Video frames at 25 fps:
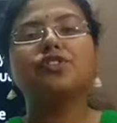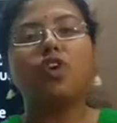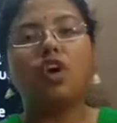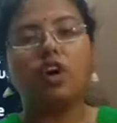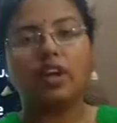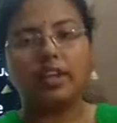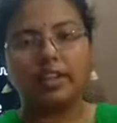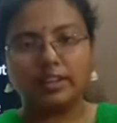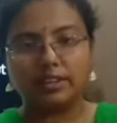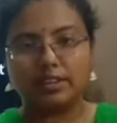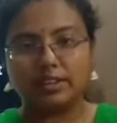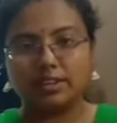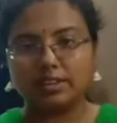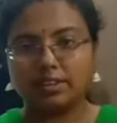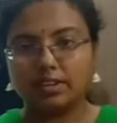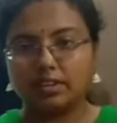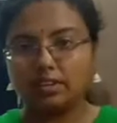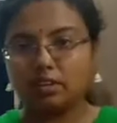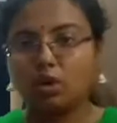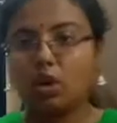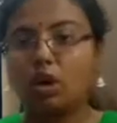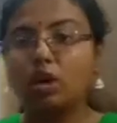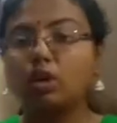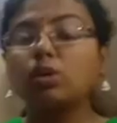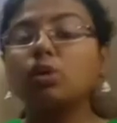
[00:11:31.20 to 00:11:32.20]
forest
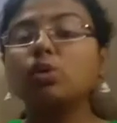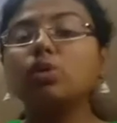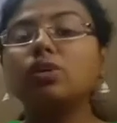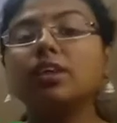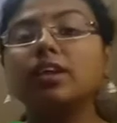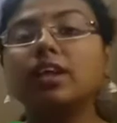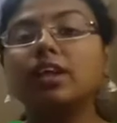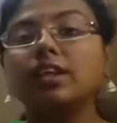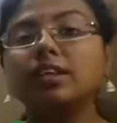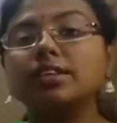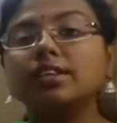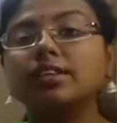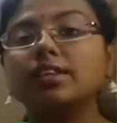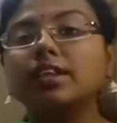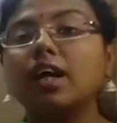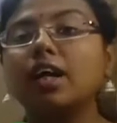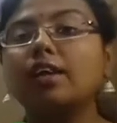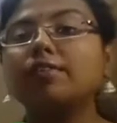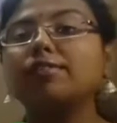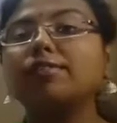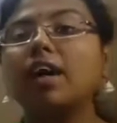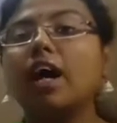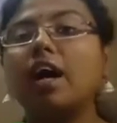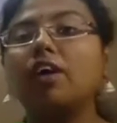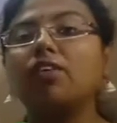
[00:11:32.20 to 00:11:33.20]
or to
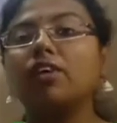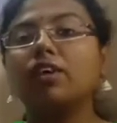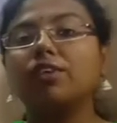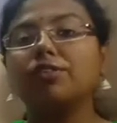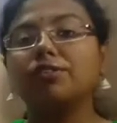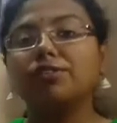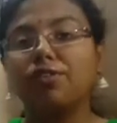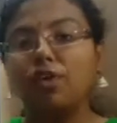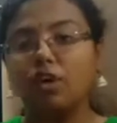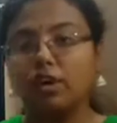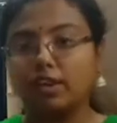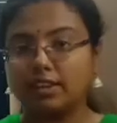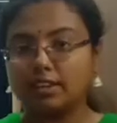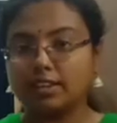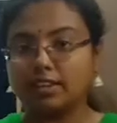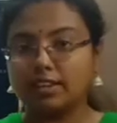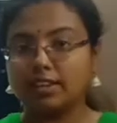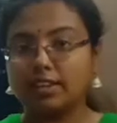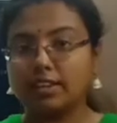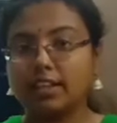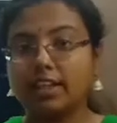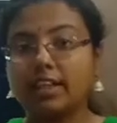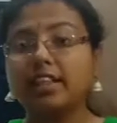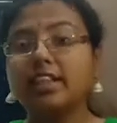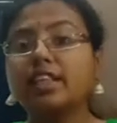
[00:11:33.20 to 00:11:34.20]
conserve our
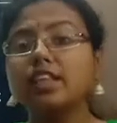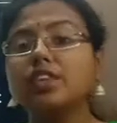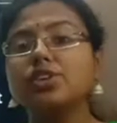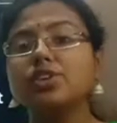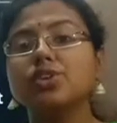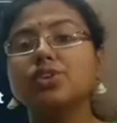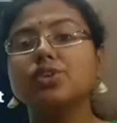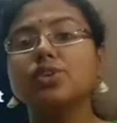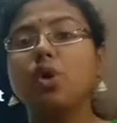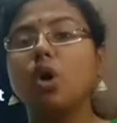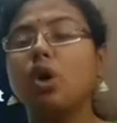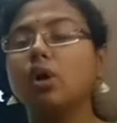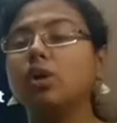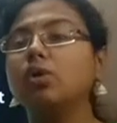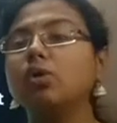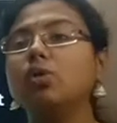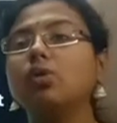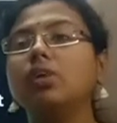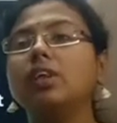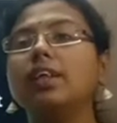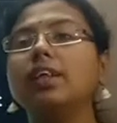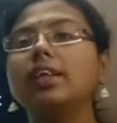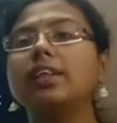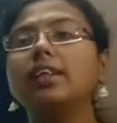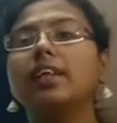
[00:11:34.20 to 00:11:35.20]
forest, it is not
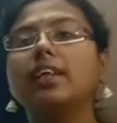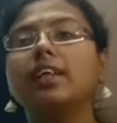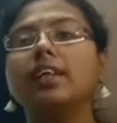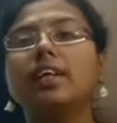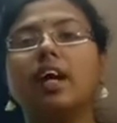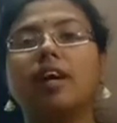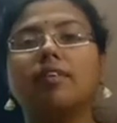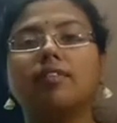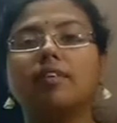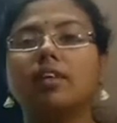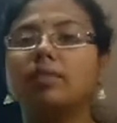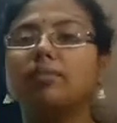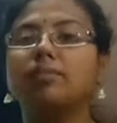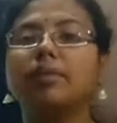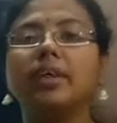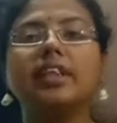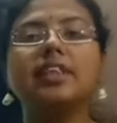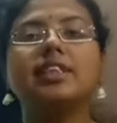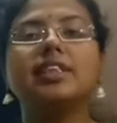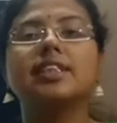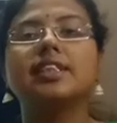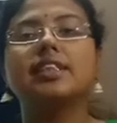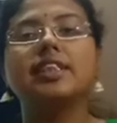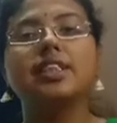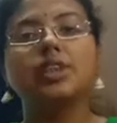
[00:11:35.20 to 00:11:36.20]
only the
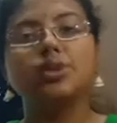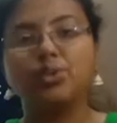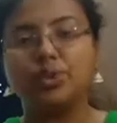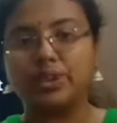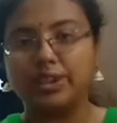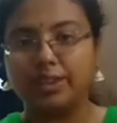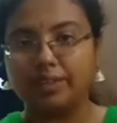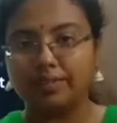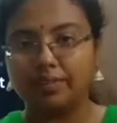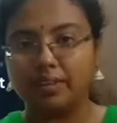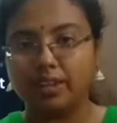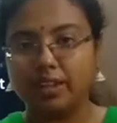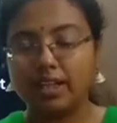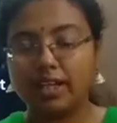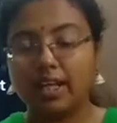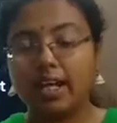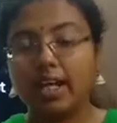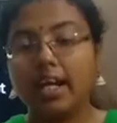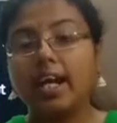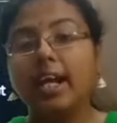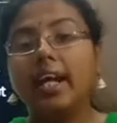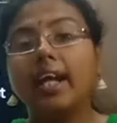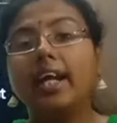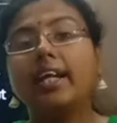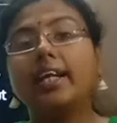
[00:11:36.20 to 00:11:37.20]
government's duty,
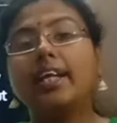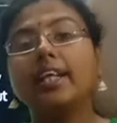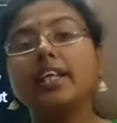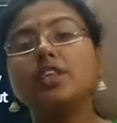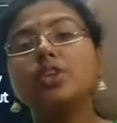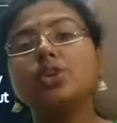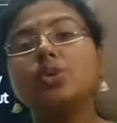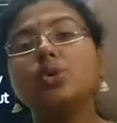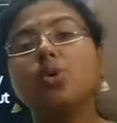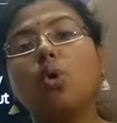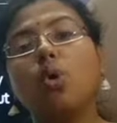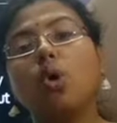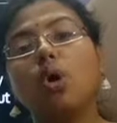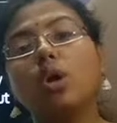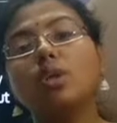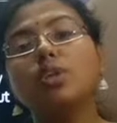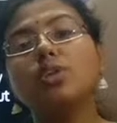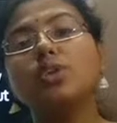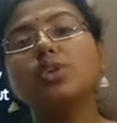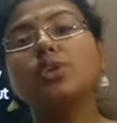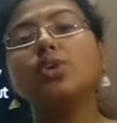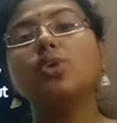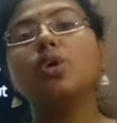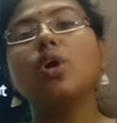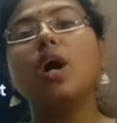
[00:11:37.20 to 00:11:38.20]
it is
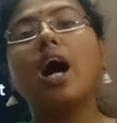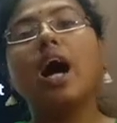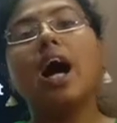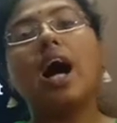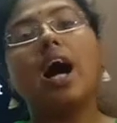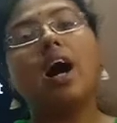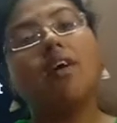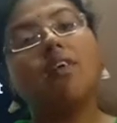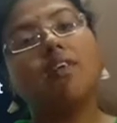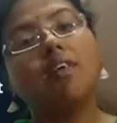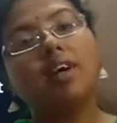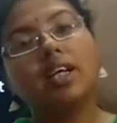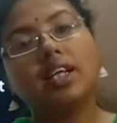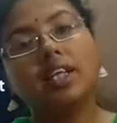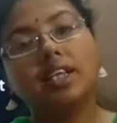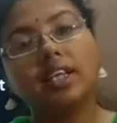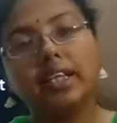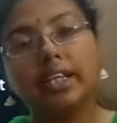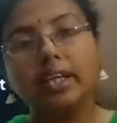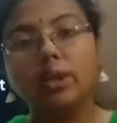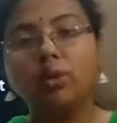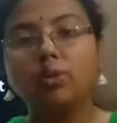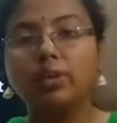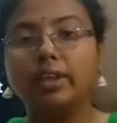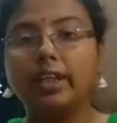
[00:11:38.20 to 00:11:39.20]
also our
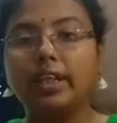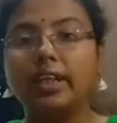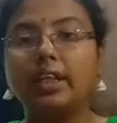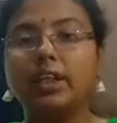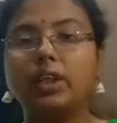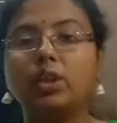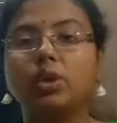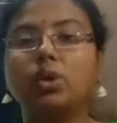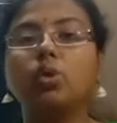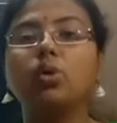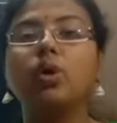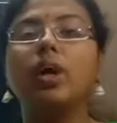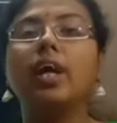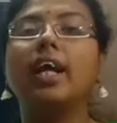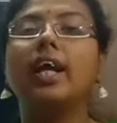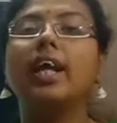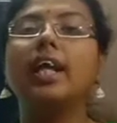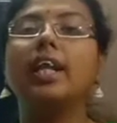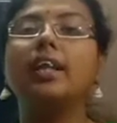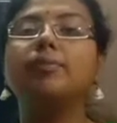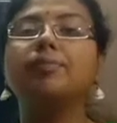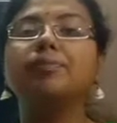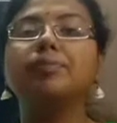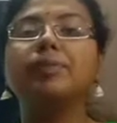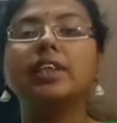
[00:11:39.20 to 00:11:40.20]
duty to
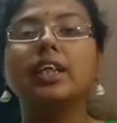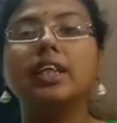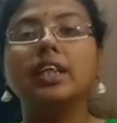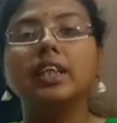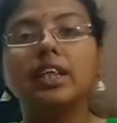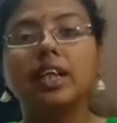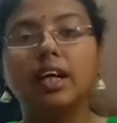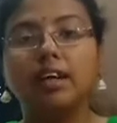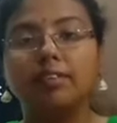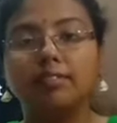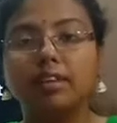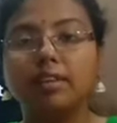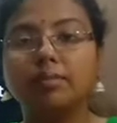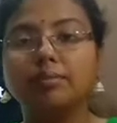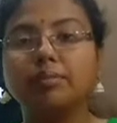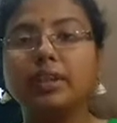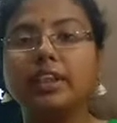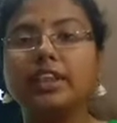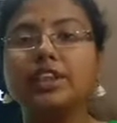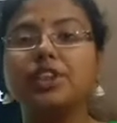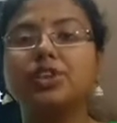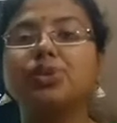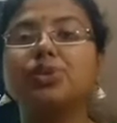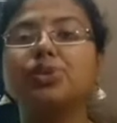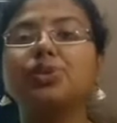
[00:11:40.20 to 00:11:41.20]
help the
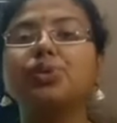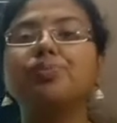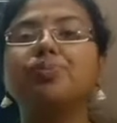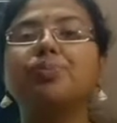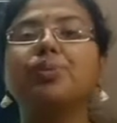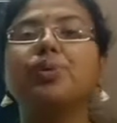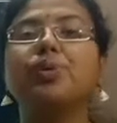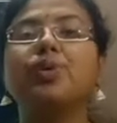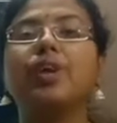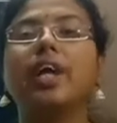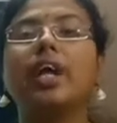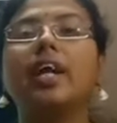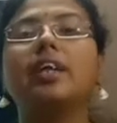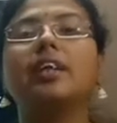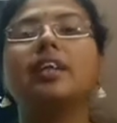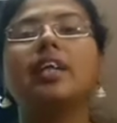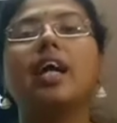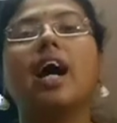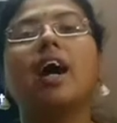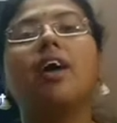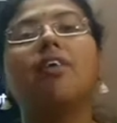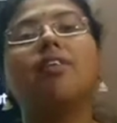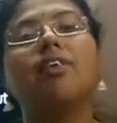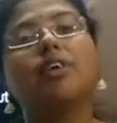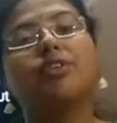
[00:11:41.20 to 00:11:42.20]
government to protect
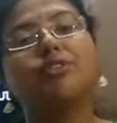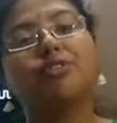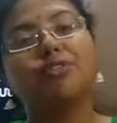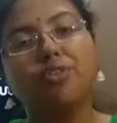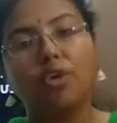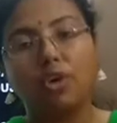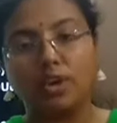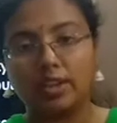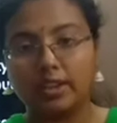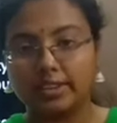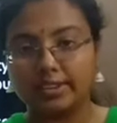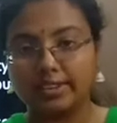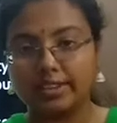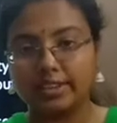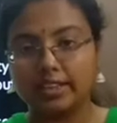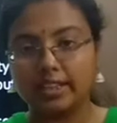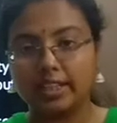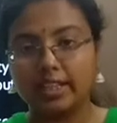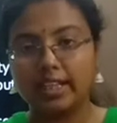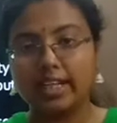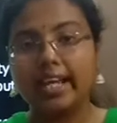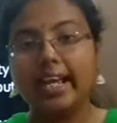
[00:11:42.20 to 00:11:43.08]
our forest.